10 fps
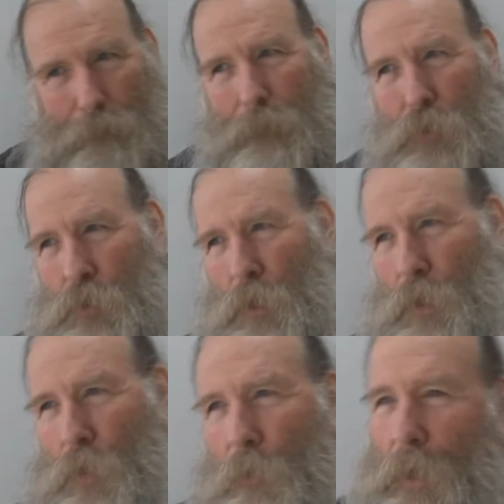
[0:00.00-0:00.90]

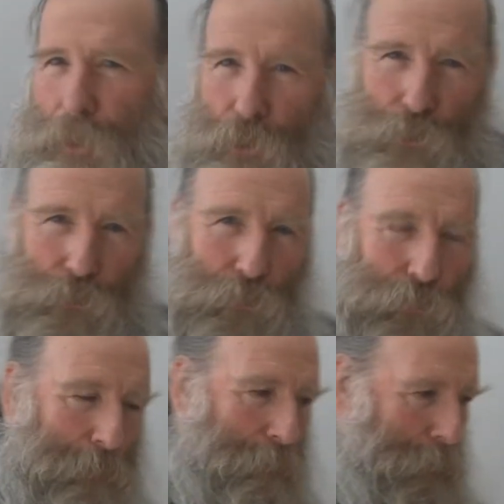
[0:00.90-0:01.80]
So I want to just
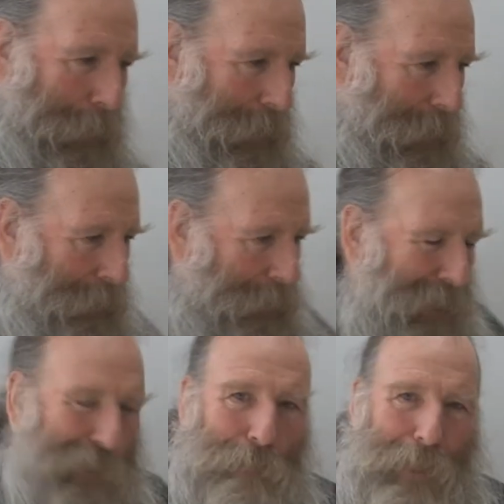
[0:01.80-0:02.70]
talk about
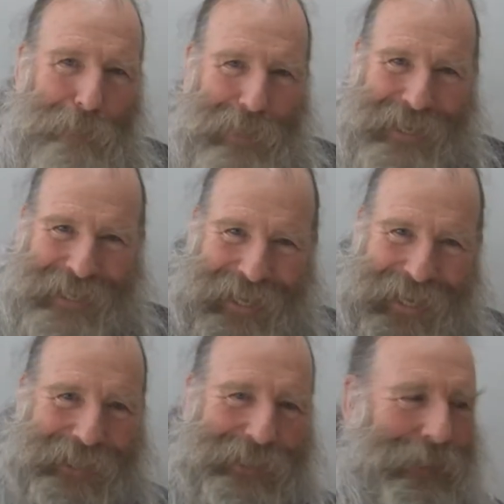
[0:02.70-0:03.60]
how to maybe
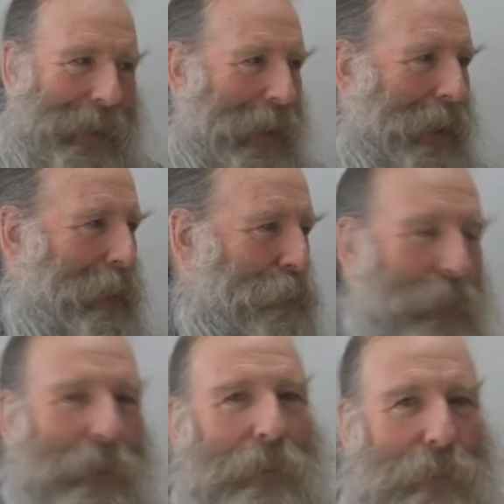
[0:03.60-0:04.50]
kickstart
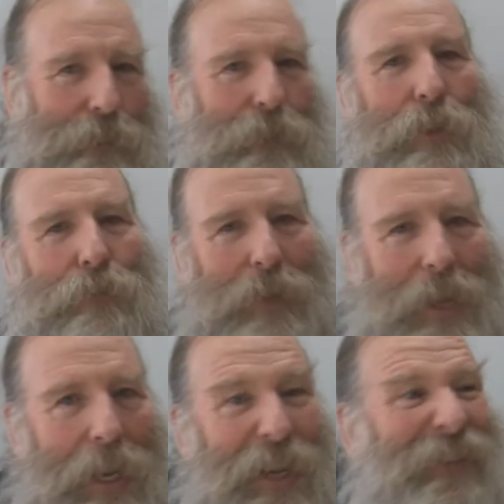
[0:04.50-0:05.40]
what I call the
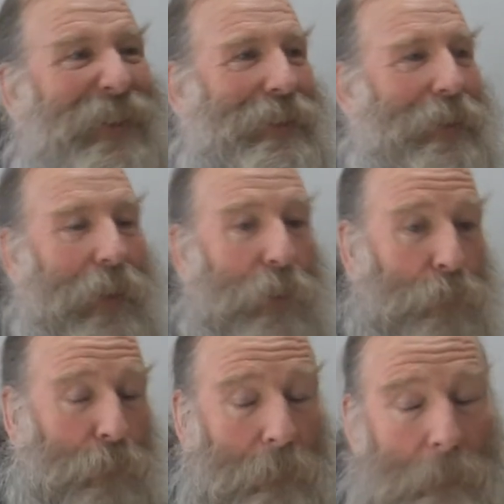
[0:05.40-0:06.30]
creative
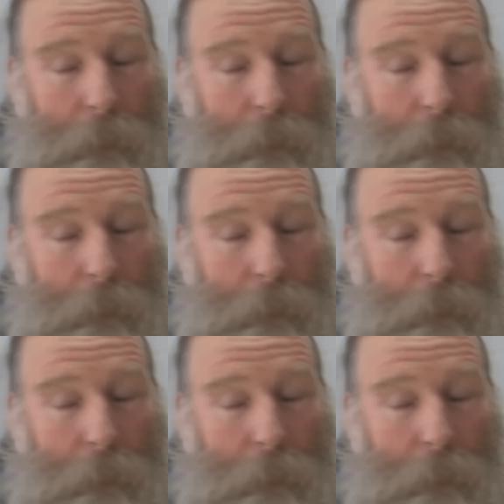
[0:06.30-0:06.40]
cycle.